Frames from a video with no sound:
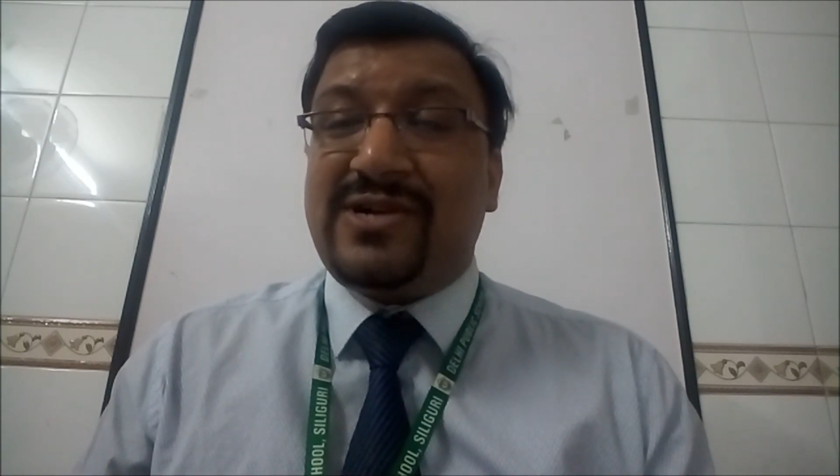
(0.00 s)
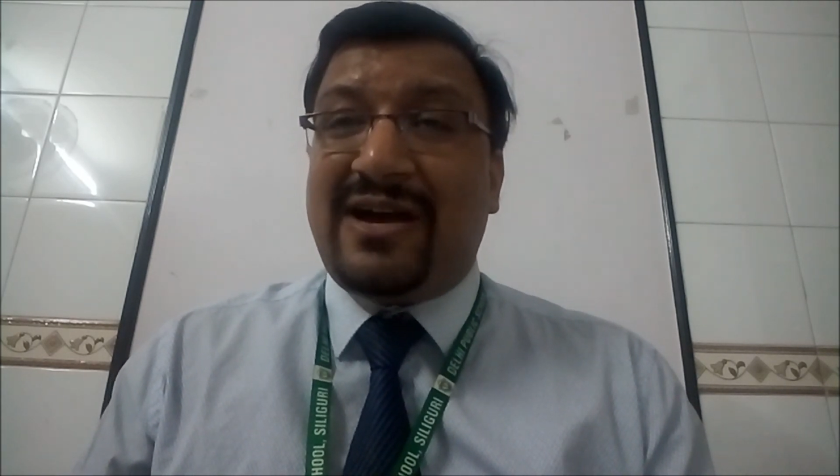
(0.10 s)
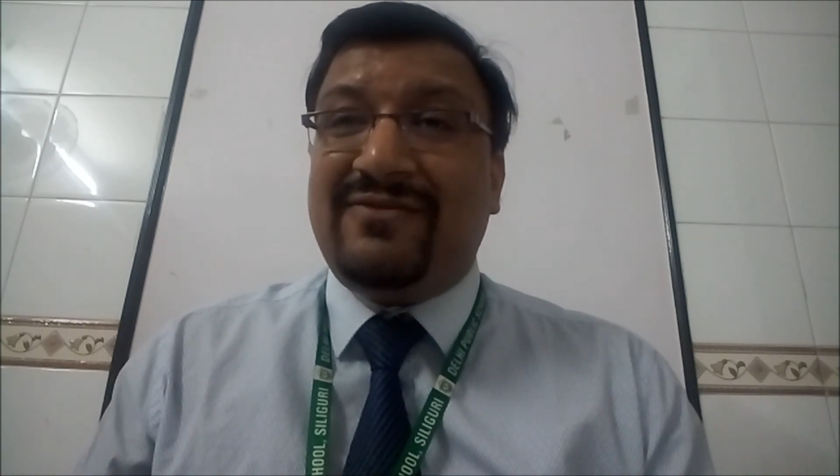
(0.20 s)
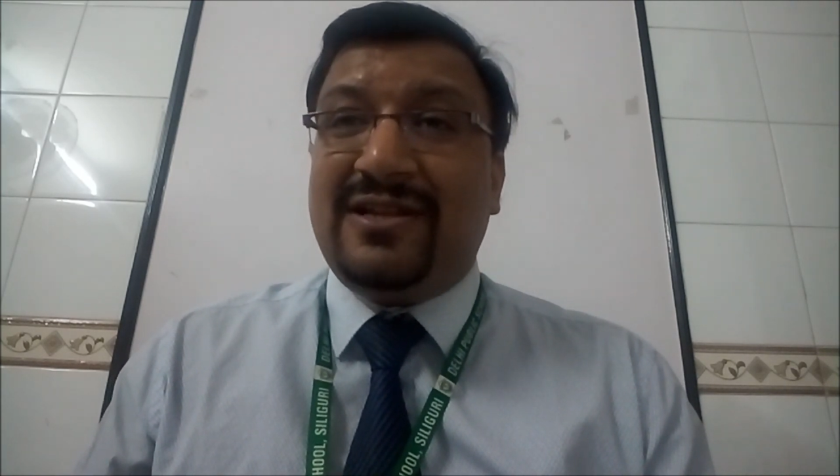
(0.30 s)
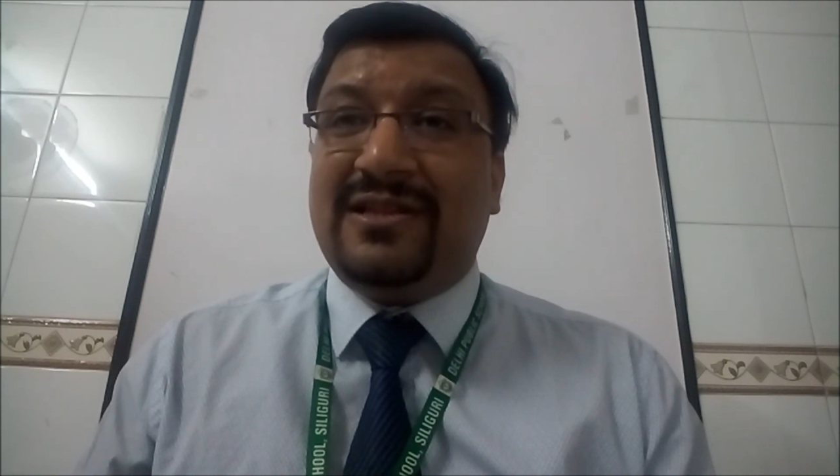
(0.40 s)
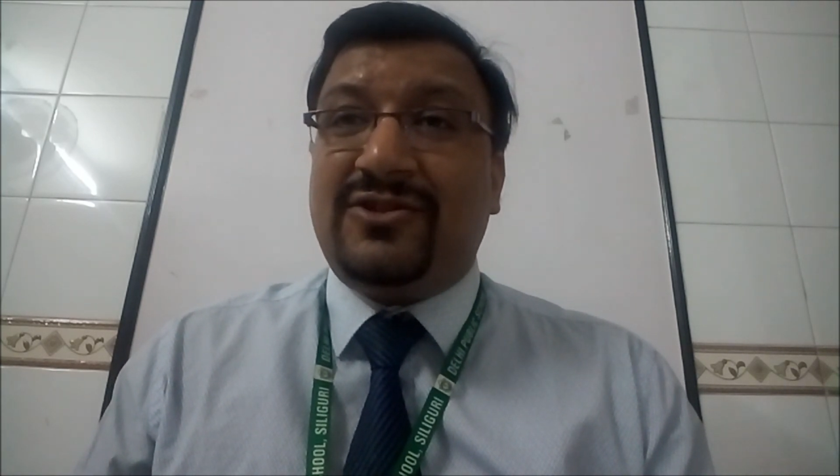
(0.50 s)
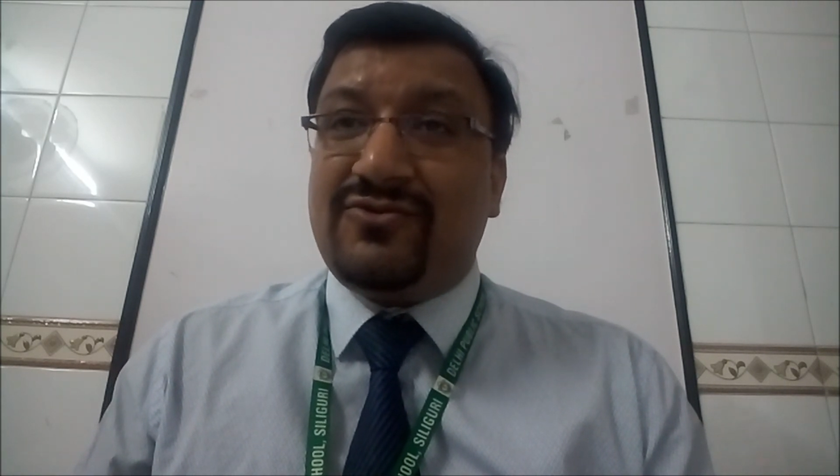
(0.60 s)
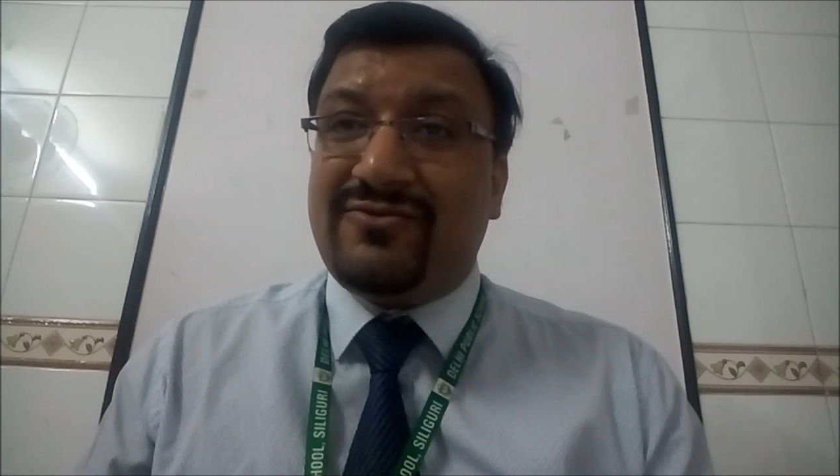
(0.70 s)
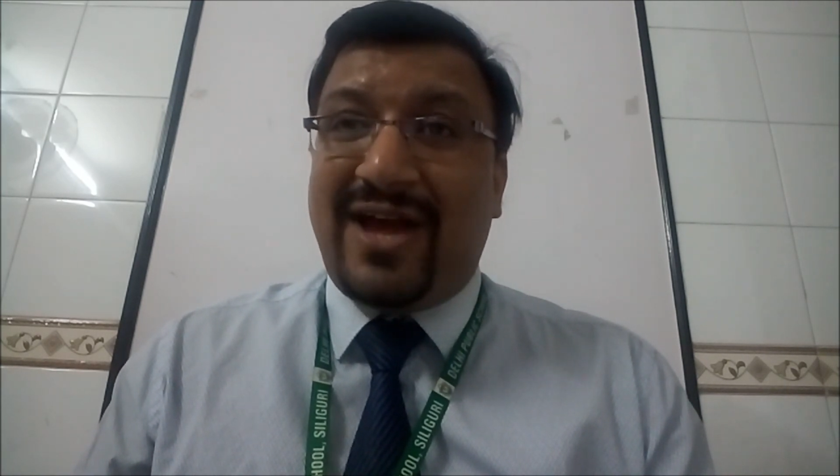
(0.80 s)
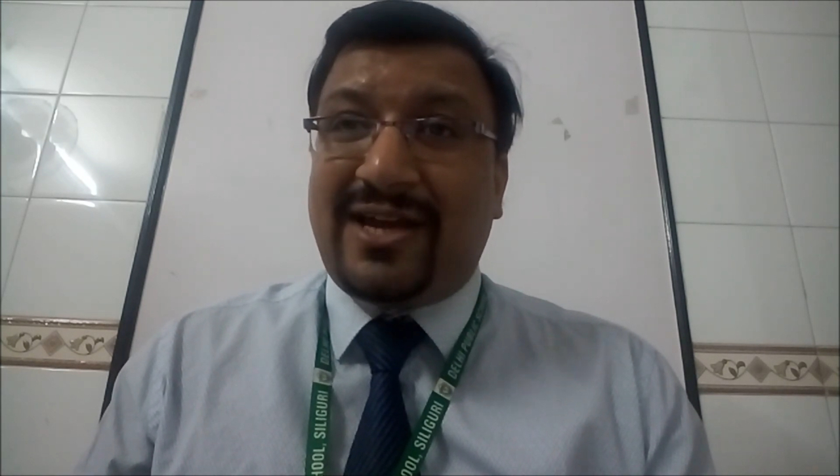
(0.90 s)
travel
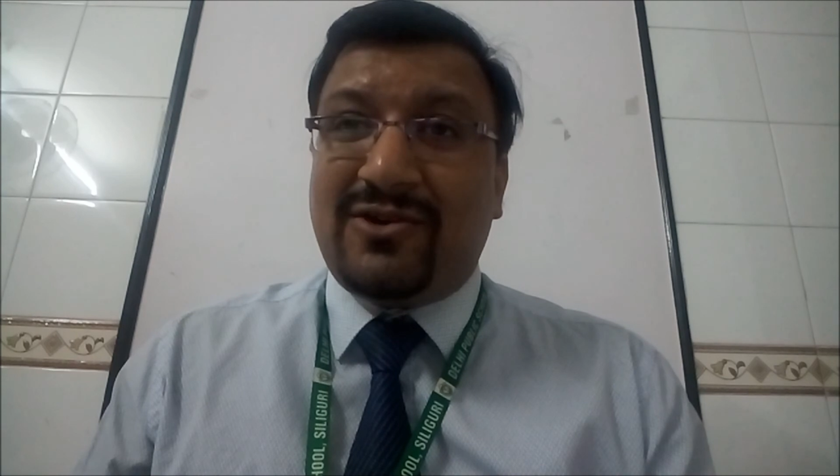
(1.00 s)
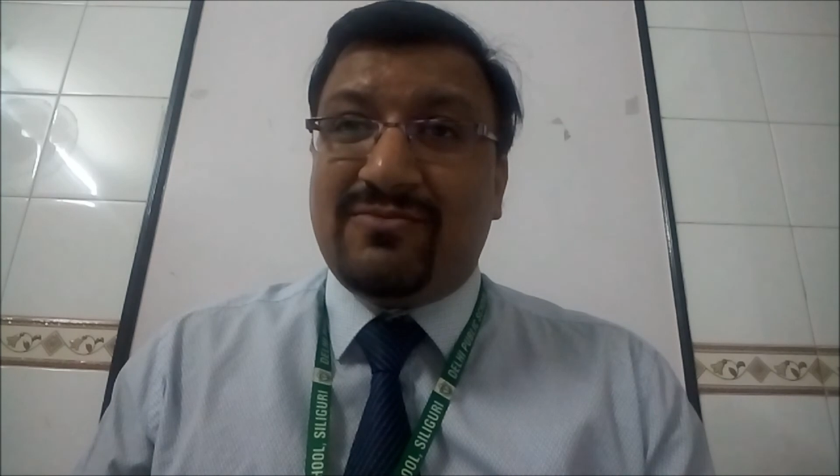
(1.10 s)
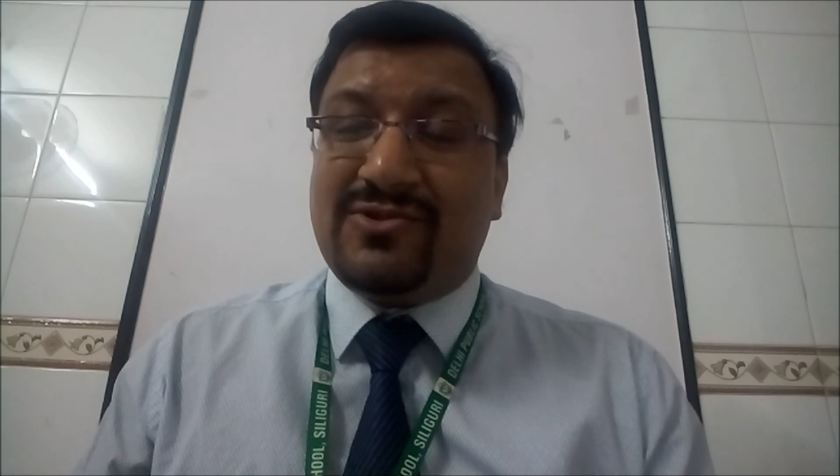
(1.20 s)
through vacuum.